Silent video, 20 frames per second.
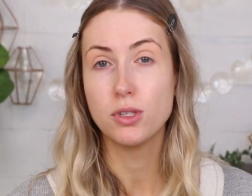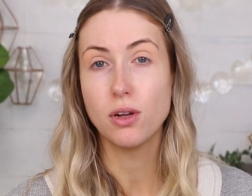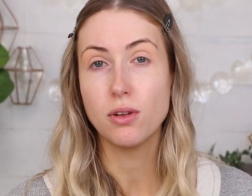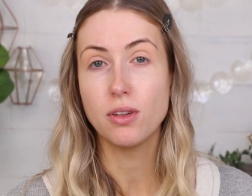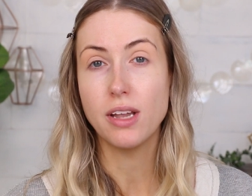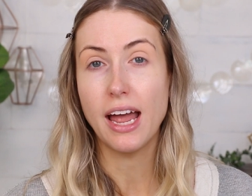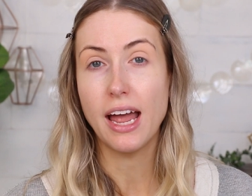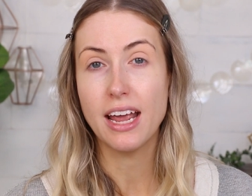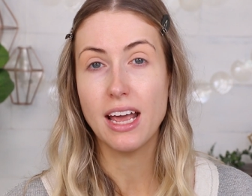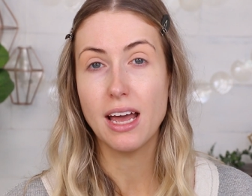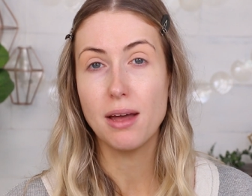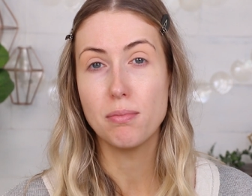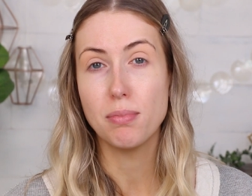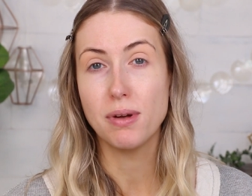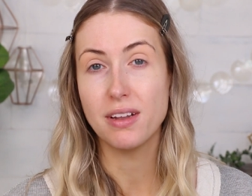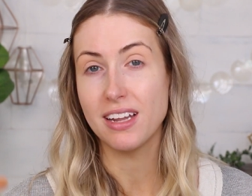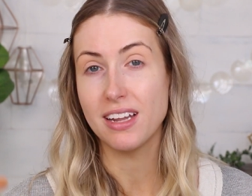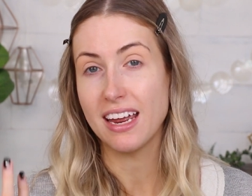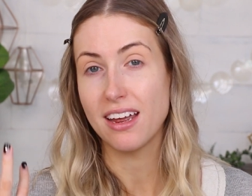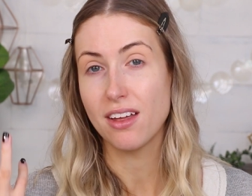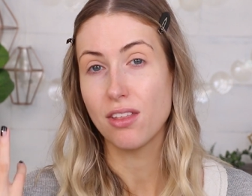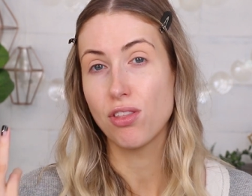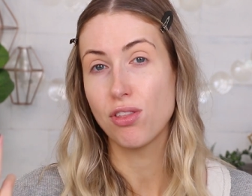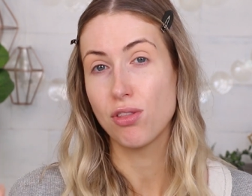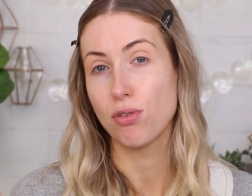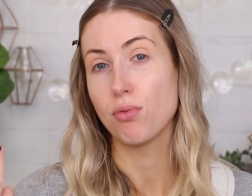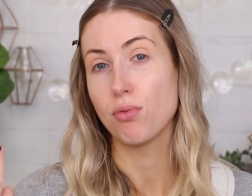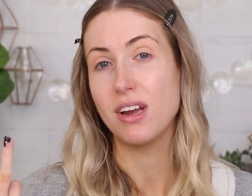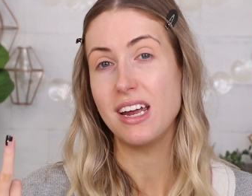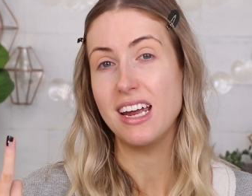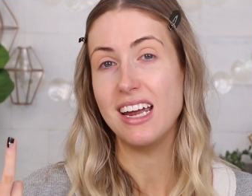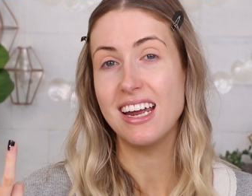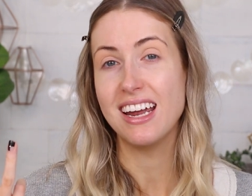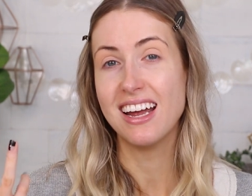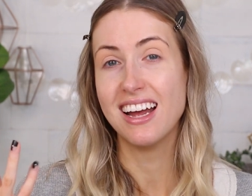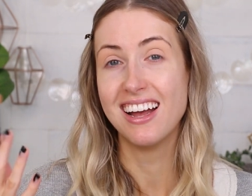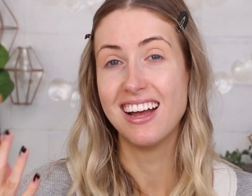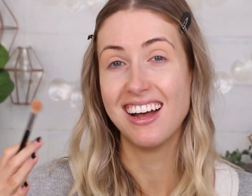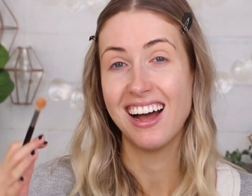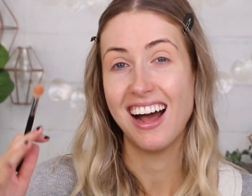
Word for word: don't like it, but like 3